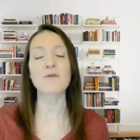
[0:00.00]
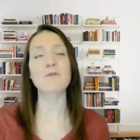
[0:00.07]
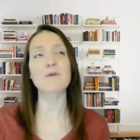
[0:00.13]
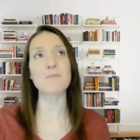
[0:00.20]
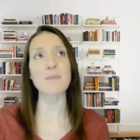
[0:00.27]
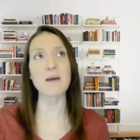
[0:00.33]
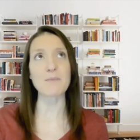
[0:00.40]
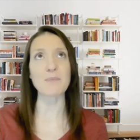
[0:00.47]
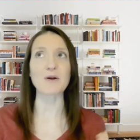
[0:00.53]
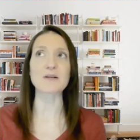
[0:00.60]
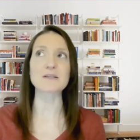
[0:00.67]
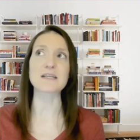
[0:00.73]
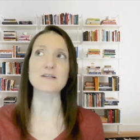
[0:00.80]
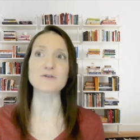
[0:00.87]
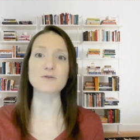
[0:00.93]
Remember,
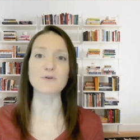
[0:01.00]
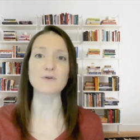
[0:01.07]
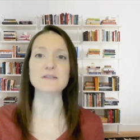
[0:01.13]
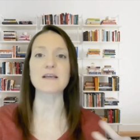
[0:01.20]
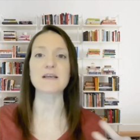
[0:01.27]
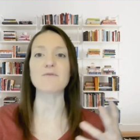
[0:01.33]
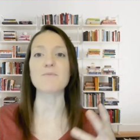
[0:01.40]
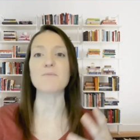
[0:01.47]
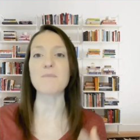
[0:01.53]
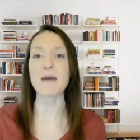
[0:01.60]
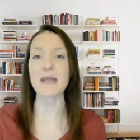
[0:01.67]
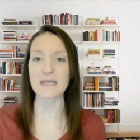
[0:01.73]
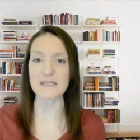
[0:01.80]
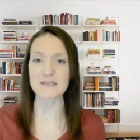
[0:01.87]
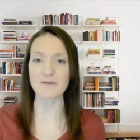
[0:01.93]
essential oils have
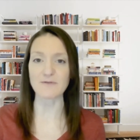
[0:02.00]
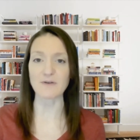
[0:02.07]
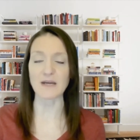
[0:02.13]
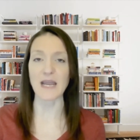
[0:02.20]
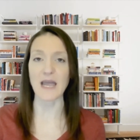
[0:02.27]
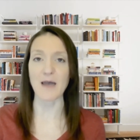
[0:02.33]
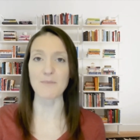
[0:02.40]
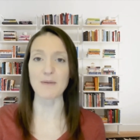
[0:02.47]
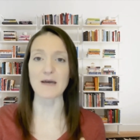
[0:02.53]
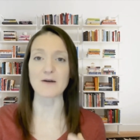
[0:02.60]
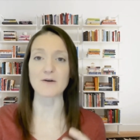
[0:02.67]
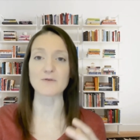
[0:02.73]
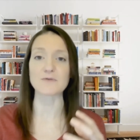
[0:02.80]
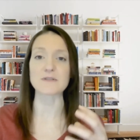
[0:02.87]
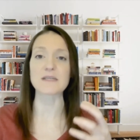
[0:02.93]
many different
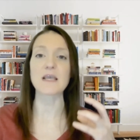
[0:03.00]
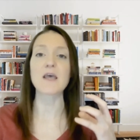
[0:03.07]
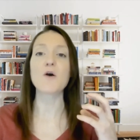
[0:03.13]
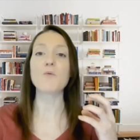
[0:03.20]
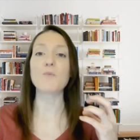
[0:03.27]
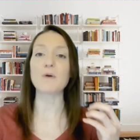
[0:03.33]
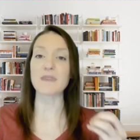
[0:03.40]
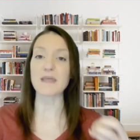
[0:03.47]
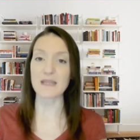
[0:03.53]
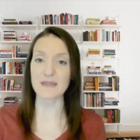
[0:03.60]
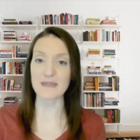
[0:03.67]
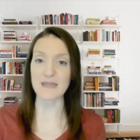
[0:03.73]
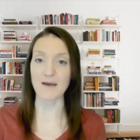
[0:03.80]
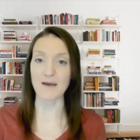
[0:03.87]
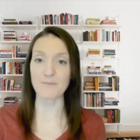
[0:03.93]
compounds
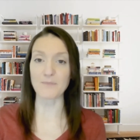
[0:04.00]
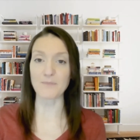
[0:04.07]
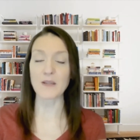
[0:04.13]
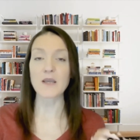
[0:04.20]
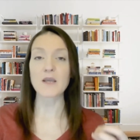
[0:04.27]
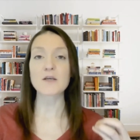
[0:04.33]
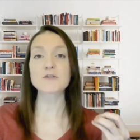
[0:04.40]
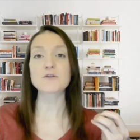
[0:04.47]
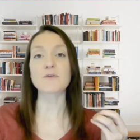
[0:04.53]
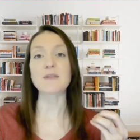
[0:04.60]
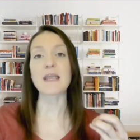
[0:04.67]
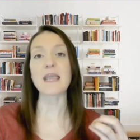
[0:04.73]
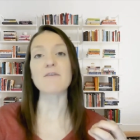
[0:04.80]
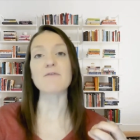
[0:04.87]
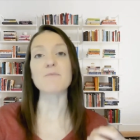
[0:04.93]
within them. So
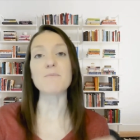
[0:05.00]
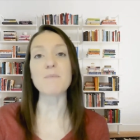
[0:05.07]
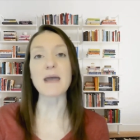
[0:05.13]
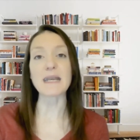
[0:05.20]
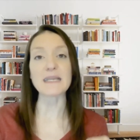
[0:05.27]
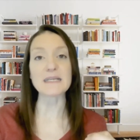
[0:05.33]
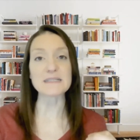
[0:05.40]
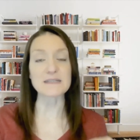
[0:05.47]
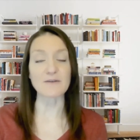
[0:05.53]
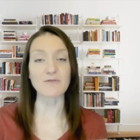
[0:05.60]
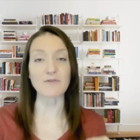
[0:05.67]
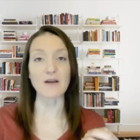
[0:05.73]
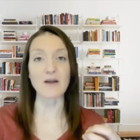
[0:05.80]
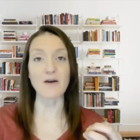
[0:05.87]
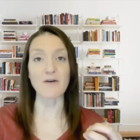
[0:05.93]
they have many
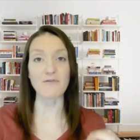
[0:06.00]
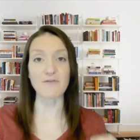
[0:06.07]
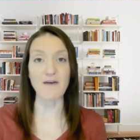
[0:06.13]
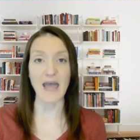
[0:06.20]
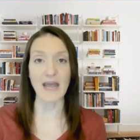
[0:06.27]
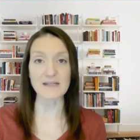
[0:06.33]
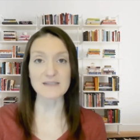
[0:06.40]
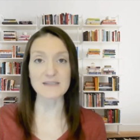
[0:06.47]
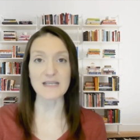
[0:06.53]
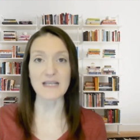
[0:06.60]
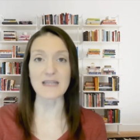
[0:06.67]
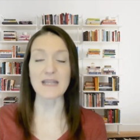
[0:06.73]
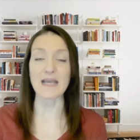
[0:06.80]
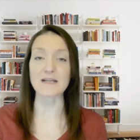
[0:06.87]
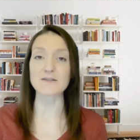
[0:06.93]
different effects.
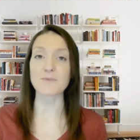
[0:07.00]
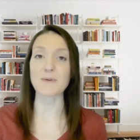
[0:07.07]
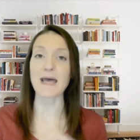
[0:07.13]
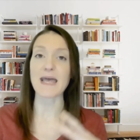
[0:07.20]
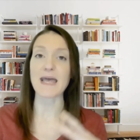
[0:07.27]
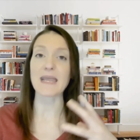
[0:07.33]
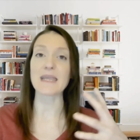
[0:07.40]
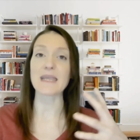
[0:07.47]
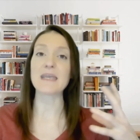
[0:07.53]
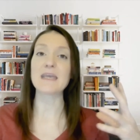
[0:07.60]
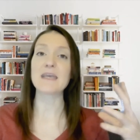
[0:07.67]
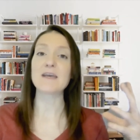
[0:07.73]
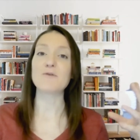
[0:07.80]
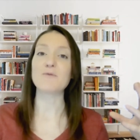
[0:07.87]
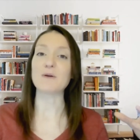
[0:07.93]
And that's why
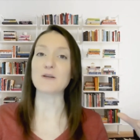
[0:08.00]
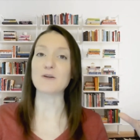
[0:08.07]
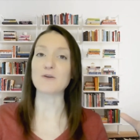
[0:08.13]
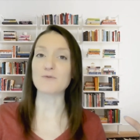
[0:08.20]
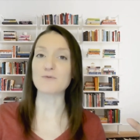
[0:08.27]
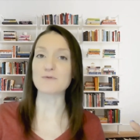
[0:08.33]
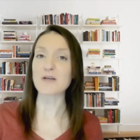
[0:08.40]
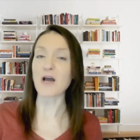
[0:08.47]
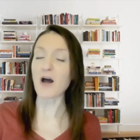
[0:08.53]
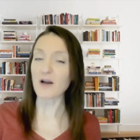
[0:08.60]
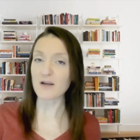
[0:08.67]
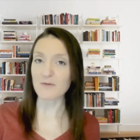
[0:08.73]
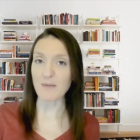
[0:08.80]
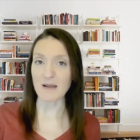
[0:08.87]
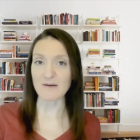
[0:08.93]
when you
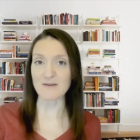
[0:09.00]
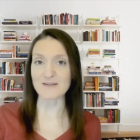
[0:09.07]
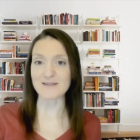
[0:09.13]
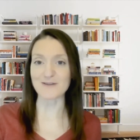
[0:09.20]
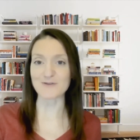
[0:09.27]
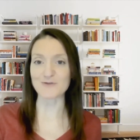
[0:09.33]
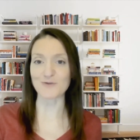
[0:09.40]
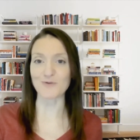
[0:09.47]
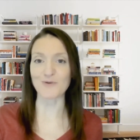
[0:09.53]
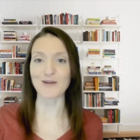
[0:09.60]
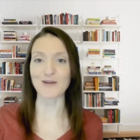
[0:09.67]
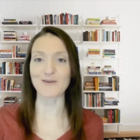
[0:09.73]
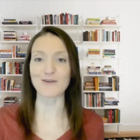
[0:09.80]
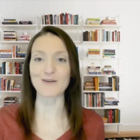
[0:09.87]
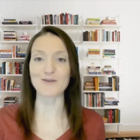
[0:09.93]
talk about an essential
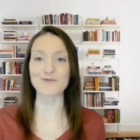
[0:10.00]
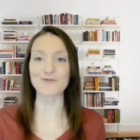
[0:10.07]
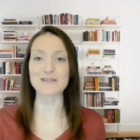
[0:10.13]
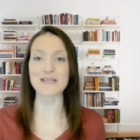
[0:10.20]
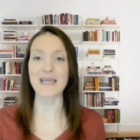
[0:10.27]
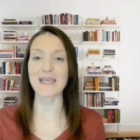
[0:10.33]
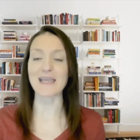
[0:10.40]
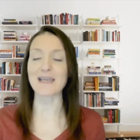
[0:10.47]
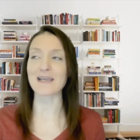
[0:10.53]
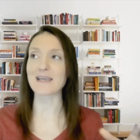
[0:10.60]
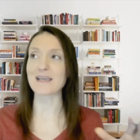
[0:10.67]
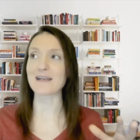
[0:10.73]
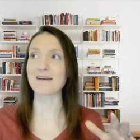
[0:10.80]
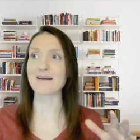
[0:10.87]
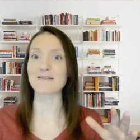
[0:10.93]
oil and you say it
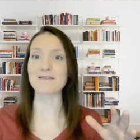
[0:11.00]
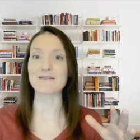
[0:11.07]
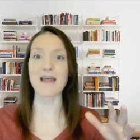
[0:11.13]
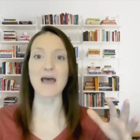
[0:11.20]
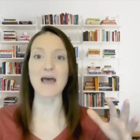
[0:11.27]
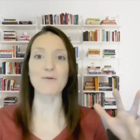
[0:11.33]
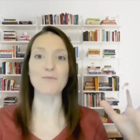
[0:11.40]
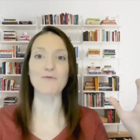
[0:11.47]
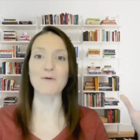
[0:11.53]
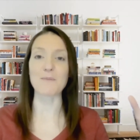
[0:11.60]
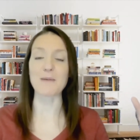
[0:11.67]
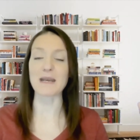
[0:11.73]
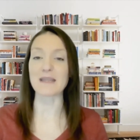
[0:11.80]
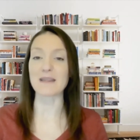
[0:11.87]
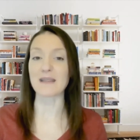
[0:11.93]
can help from
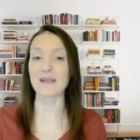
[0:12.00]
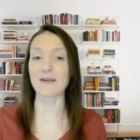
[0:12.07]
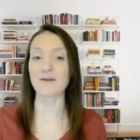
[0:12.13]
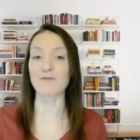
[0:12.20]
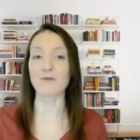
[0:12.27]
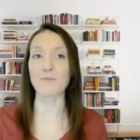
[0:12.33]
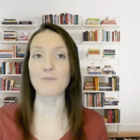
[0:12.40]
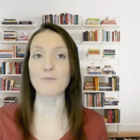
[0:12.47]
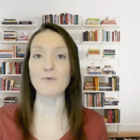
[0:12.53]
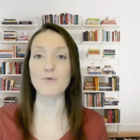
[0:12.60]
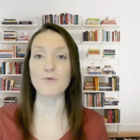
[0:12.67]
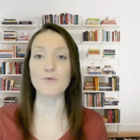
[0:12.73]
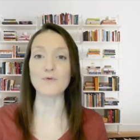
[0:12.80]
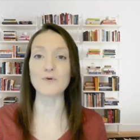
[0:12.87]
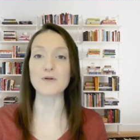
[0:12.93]
anything from
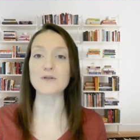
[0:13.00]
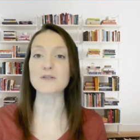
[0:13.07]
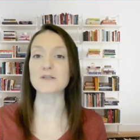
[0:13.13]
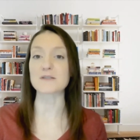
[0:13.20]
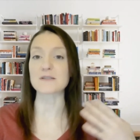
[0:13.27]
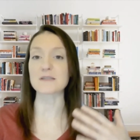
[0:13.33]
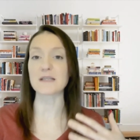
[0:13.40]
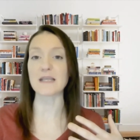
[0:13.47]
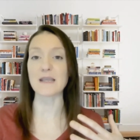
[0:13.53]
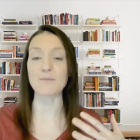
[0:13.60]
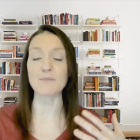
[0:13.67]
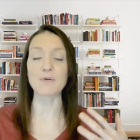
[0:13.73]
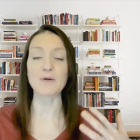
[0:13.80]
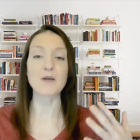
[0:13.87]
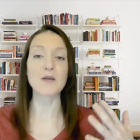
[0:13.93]
mood to
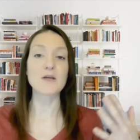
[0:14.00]
sleep